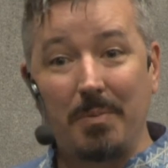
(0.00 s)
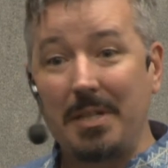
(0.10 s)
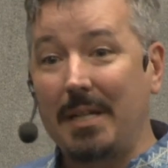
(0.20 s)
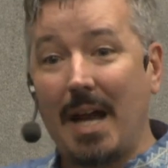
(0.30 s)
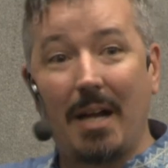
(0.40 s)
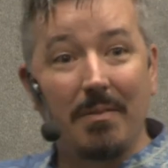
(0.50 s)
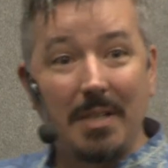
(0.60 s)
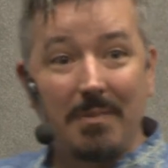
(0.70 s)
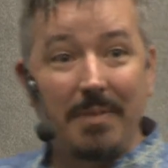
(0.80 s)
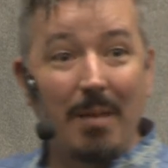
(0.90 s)
machine, out of
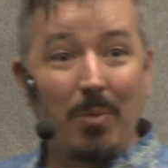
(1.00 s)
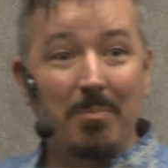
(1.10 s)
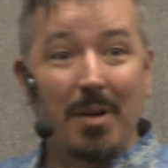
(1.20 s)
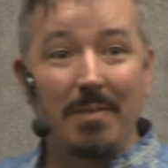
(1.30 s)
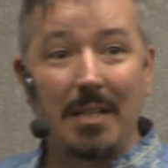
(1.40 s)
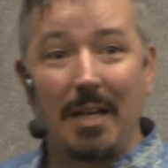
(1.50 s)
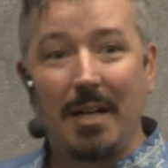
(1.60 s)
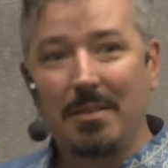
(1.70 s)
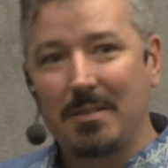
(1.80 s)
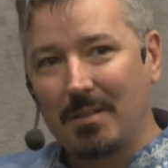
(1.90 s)
this VMware private
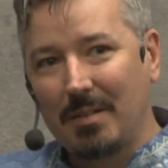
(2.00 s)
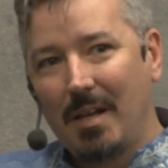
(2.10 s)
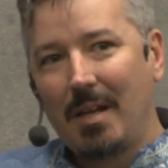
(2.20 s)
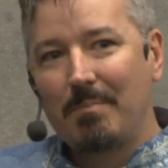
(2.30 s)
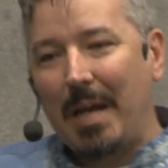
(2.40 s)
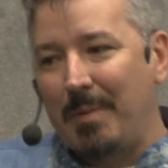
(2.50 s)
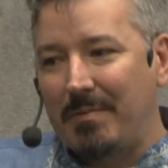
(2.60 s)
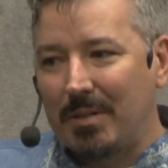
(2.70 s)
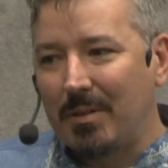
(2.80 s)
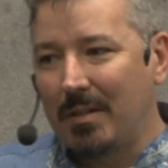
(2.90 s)
cloud. So maybe
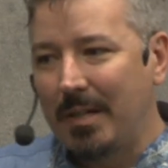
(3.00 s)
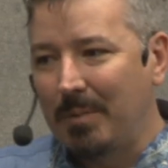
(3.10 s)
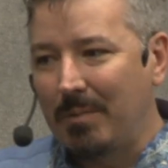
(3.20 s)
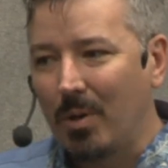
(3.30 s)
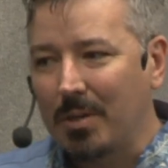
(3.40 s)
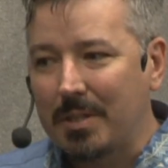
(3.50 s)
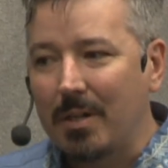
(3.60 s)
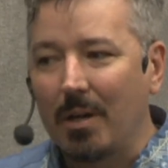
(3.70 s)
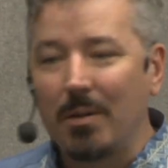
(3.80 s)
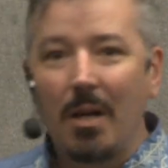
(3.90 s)
they've still got a little bit of work to
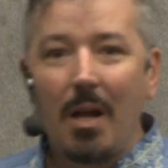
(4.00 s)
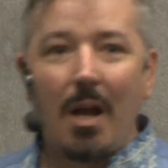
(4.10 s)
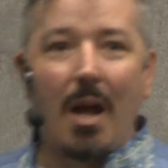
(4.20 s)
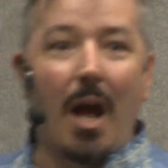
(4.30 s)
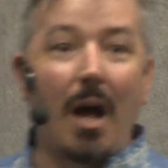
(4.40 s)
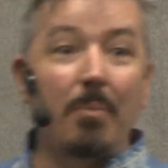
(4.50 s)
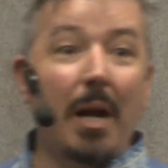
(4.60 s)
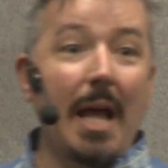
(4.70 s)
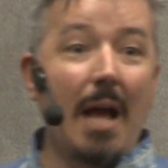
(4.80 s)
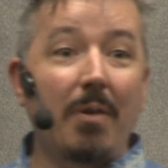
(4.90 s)
go. But
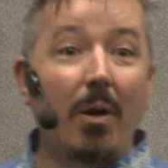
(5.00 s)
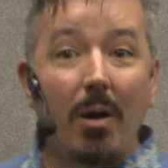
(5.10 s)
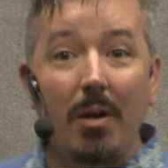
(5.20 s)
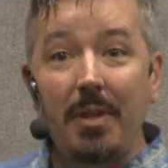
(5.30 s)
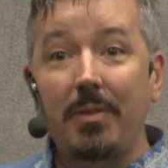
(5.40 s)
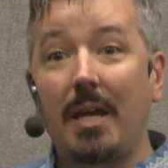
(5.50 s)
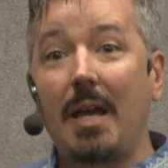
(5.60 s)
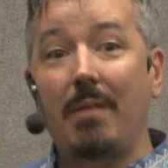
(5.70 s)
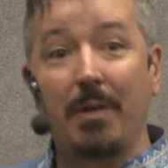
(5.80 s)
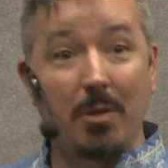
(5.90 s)
I heard that they
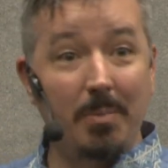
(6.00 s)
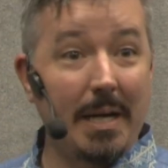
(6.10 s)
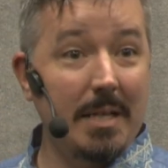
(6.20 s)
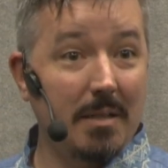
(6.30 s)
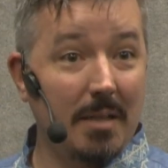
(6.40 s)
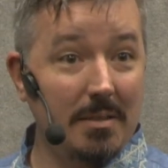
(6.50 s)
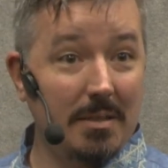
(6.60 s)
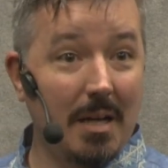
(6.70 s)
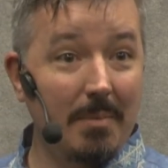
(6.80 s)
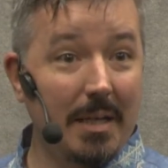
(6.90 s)
have a Kubernetes
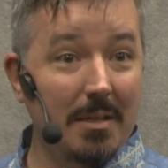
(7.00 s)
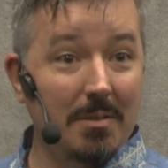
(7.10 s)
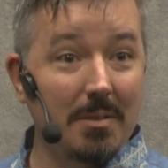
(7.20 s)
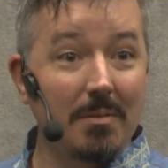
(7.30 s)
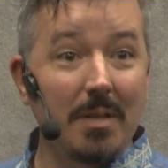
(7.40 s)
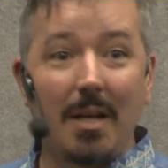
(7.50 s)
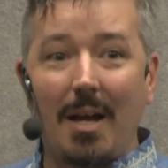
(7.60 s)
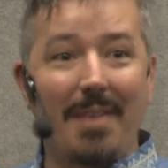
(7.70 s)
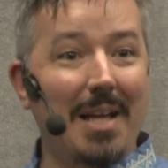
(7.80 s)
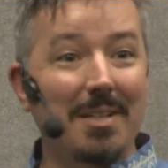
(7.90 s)
cluster coming in soon,
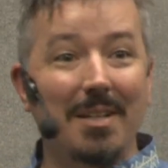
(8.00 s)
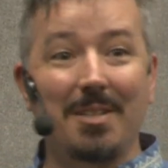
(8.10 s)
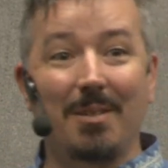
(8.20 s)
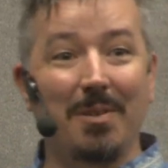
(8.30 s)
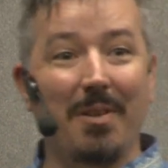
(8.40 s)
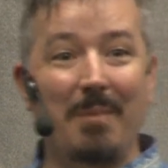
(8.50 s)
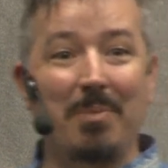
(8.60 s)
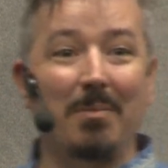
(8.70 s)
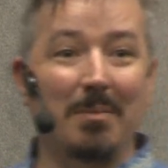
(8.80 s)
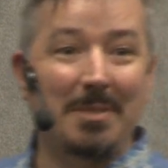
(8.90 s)
and that's going to solve all of their
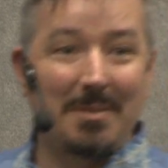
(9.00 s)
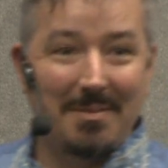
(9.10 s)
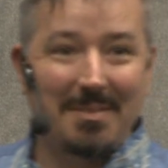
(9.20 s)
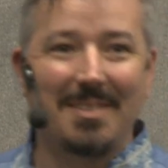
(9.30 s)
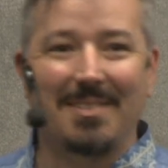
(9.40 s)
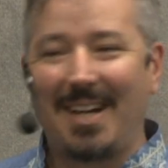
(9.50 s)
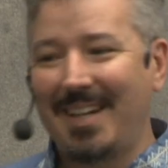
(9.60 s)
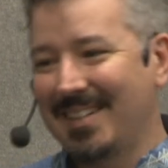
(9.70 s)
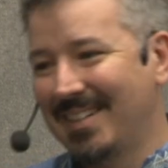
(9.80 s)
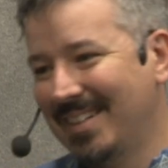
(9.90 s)
problems. Right?